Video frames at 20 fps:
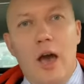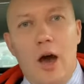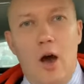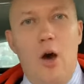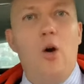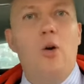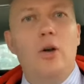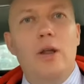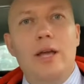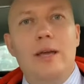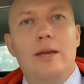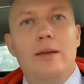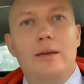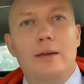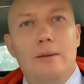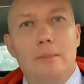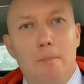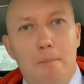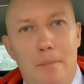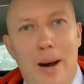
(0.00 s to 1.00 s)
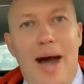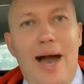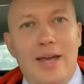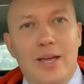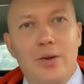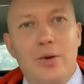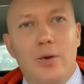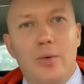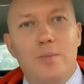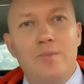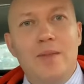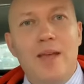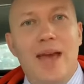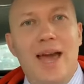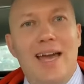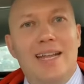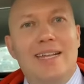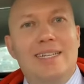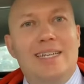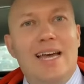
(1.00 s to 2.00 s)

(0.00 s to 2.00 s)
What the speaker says: only by you. Hey,